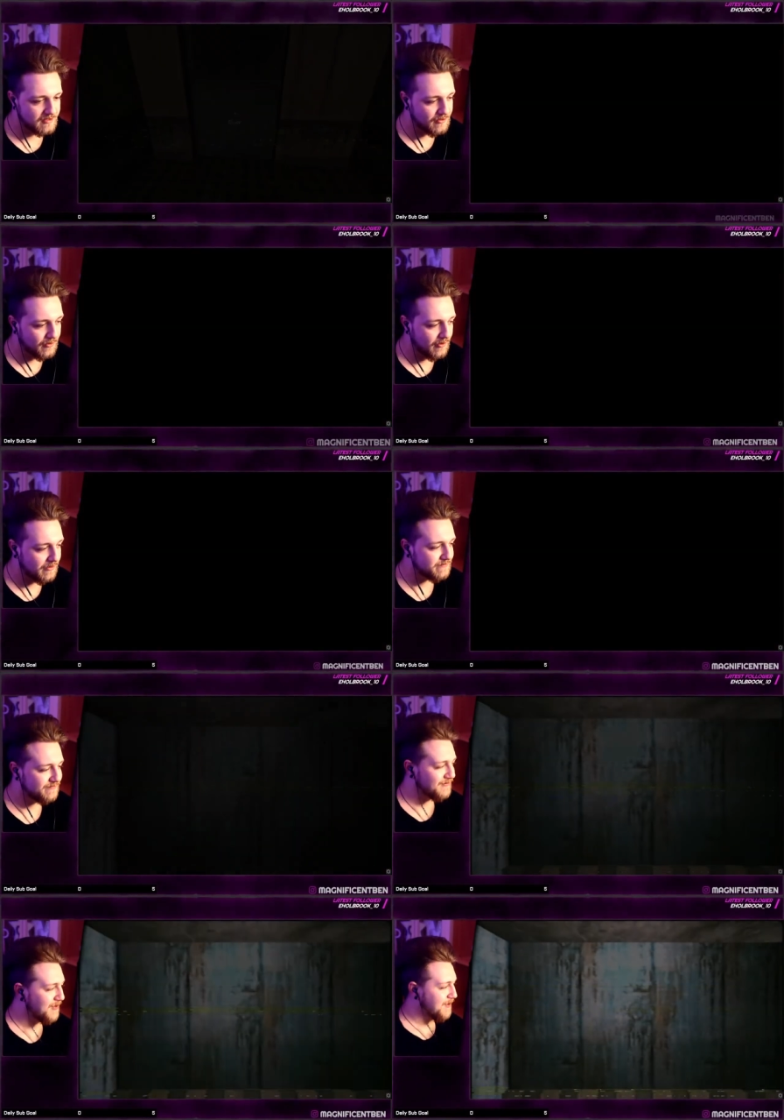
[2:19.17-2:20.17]
Door.
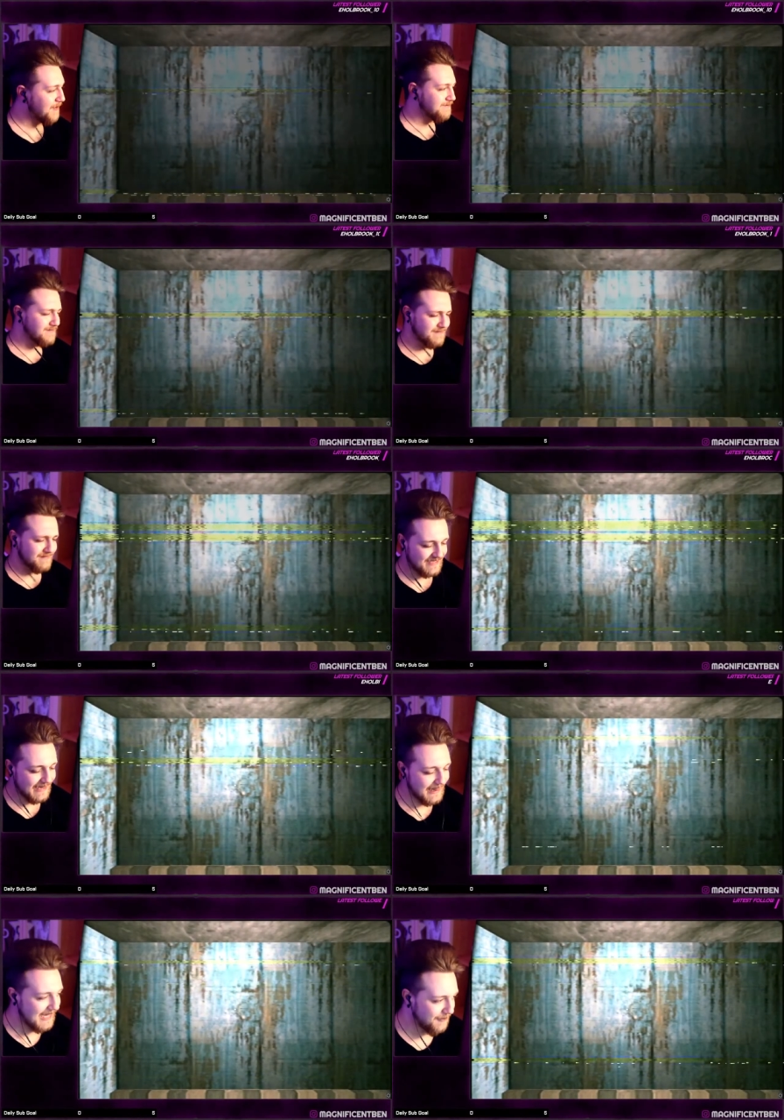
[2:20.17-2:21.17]
That's
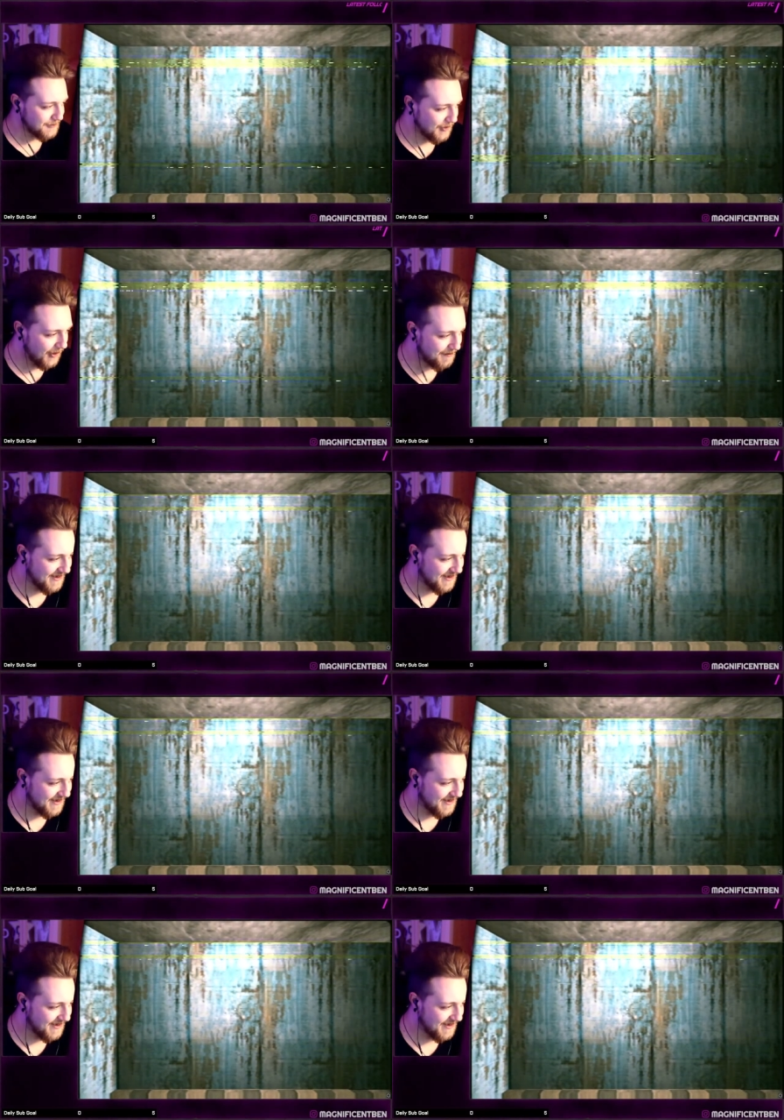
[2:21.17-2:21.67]
loud door,